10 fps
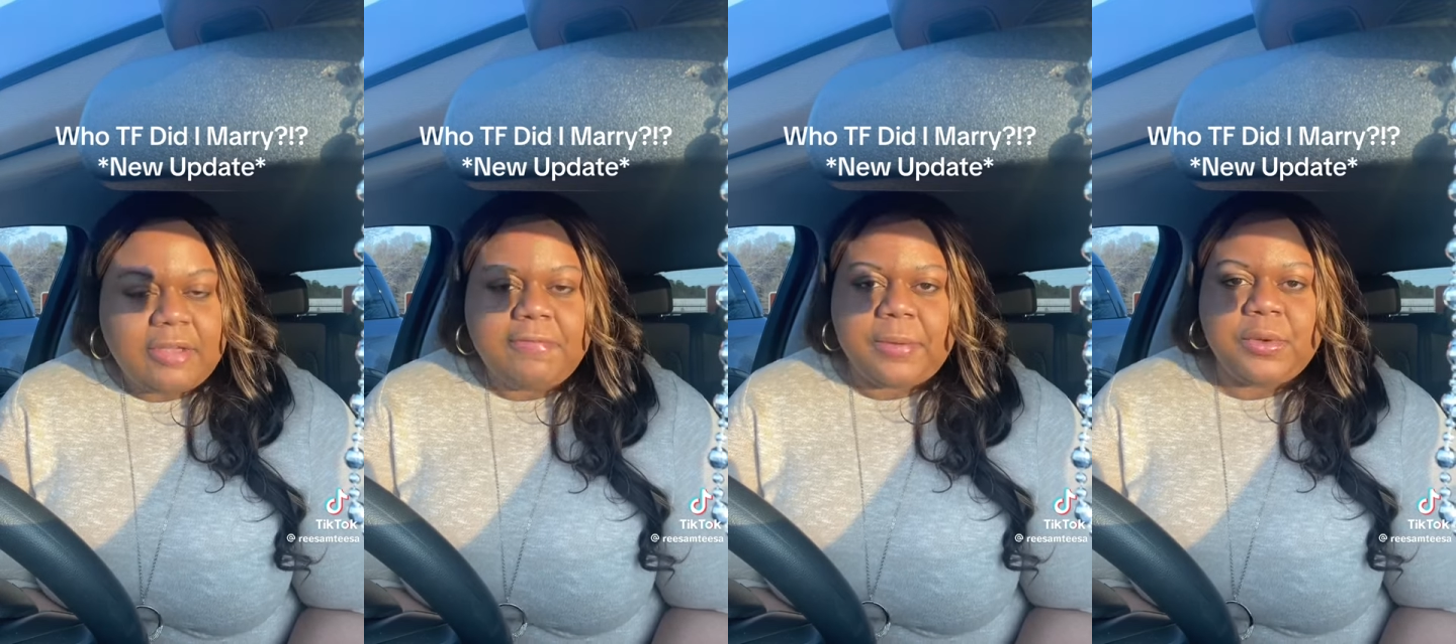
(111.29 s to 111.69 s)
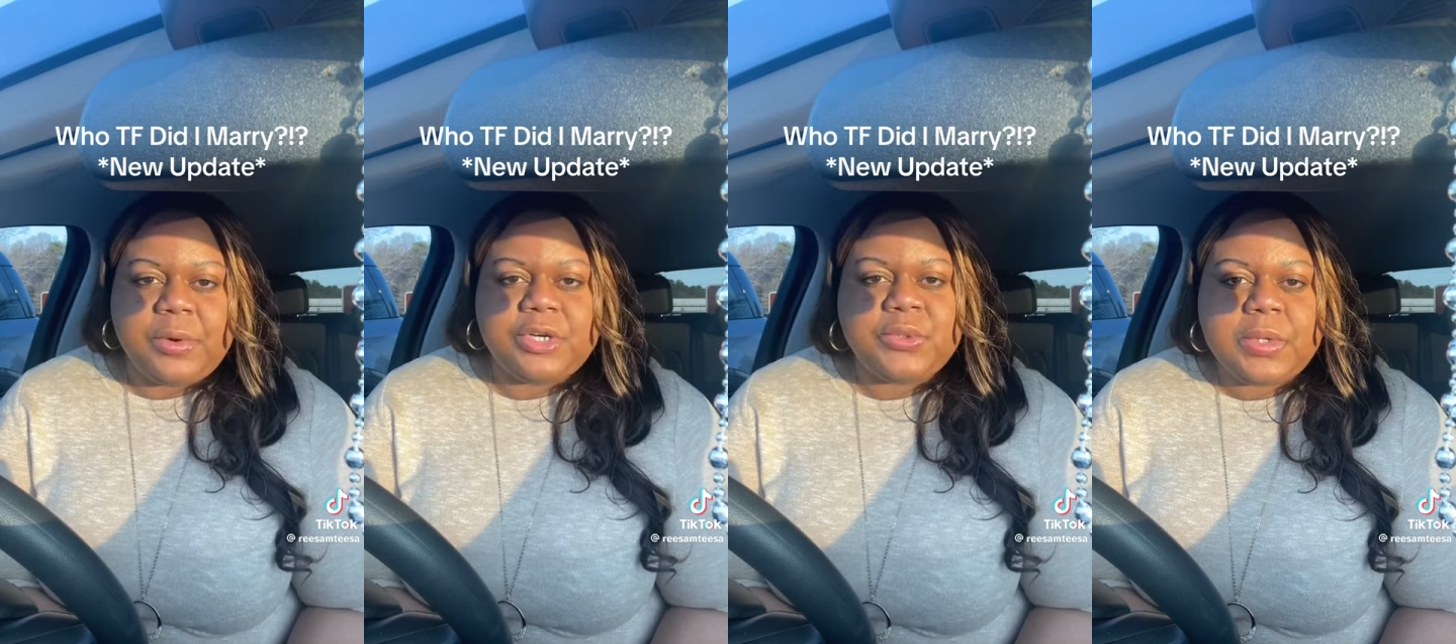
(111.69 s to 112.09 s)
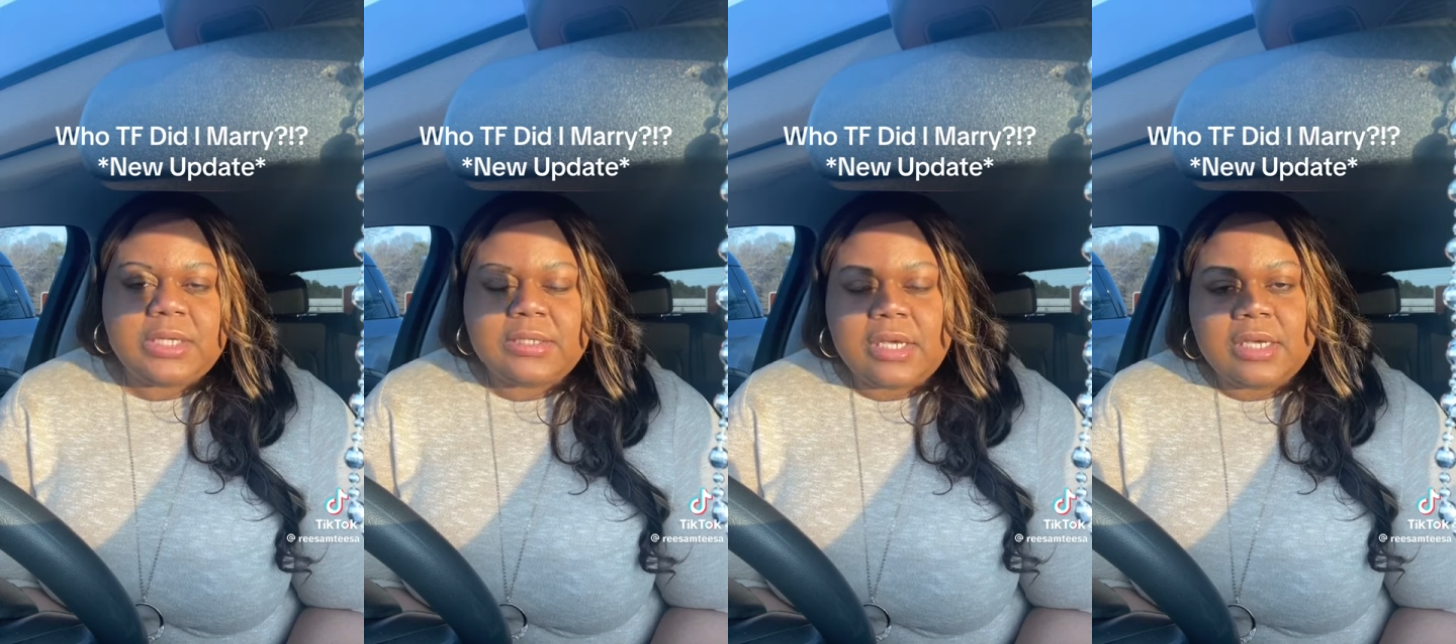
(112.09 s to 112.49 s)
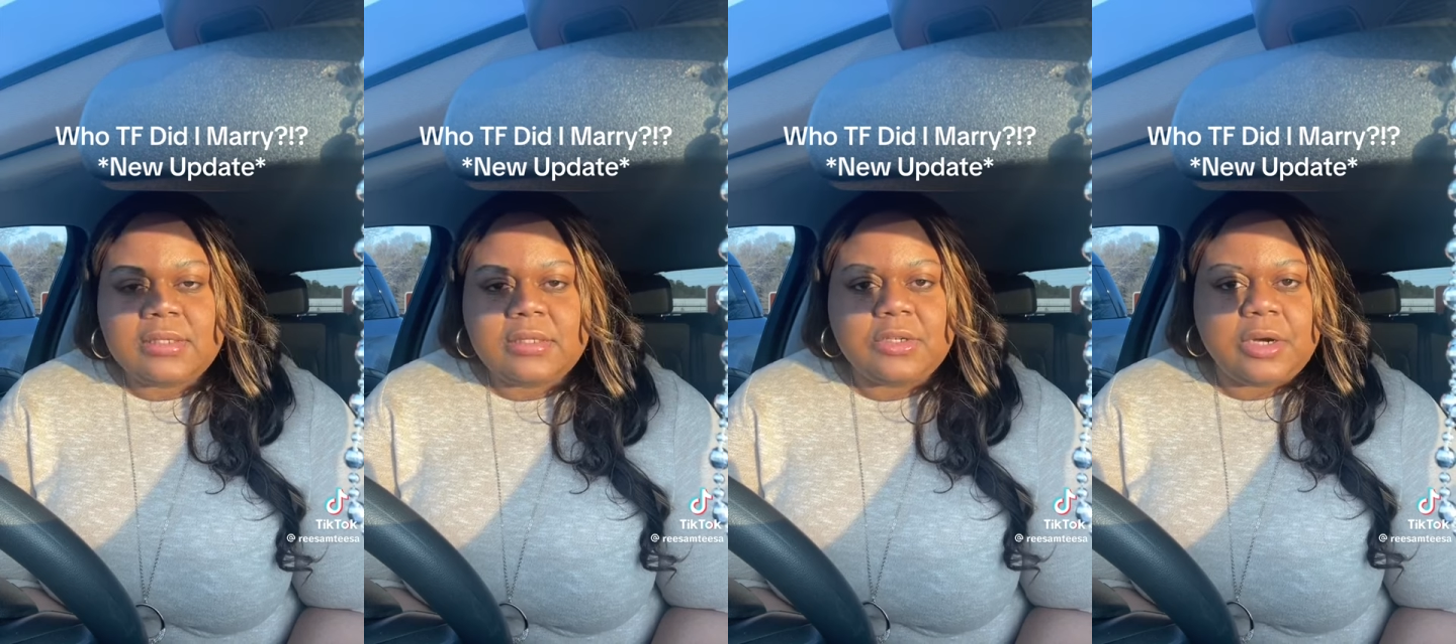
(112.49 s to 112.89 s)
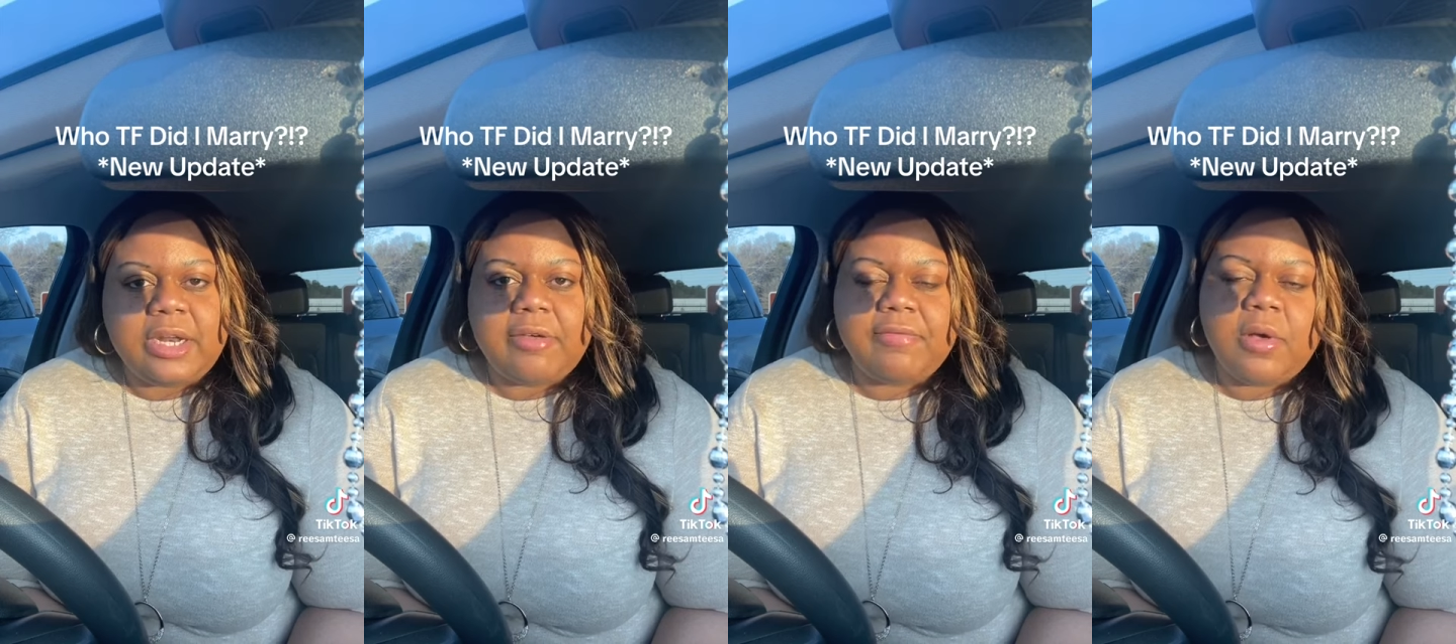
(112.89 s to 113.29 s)
February 26, during
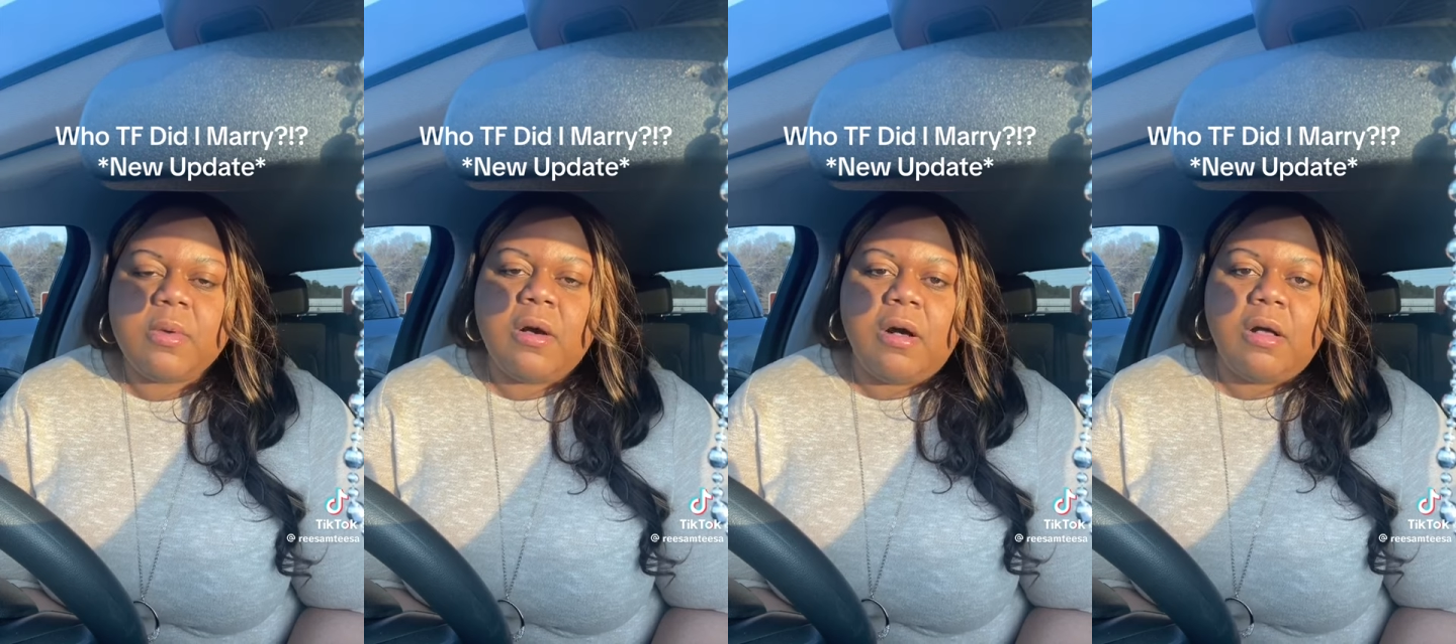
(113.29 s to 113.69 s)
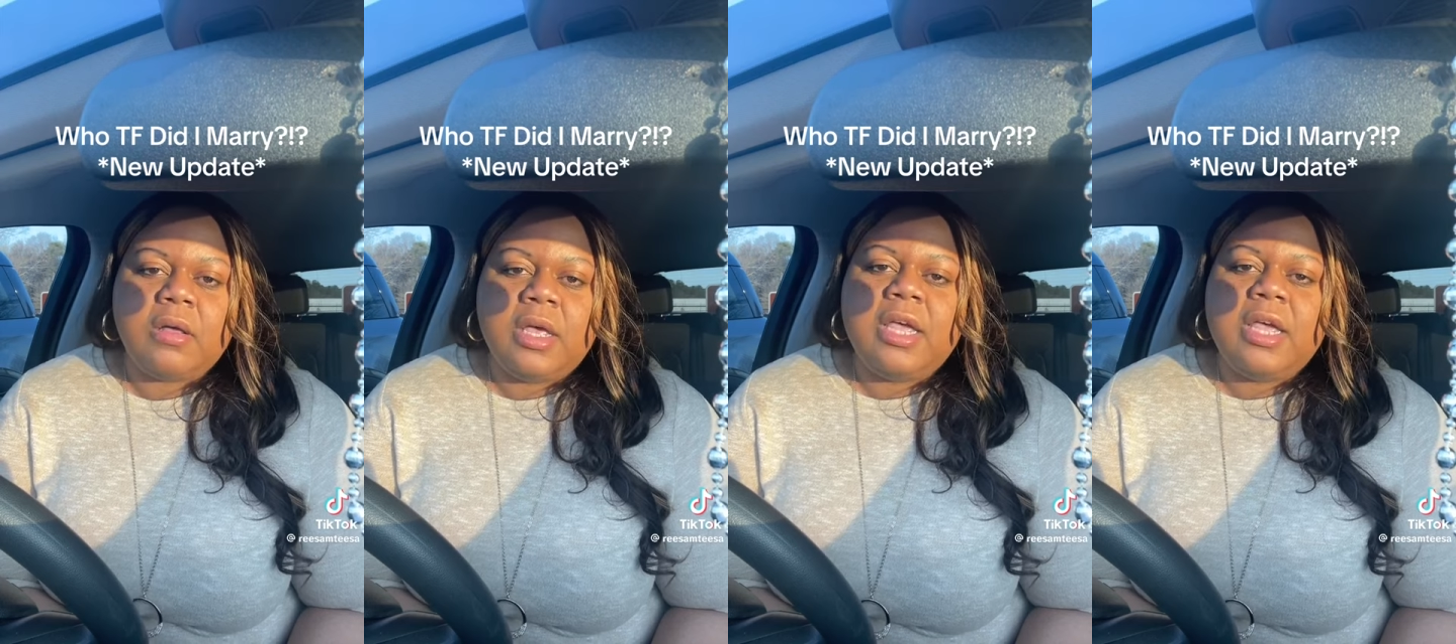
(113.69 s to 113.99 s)
that phone call,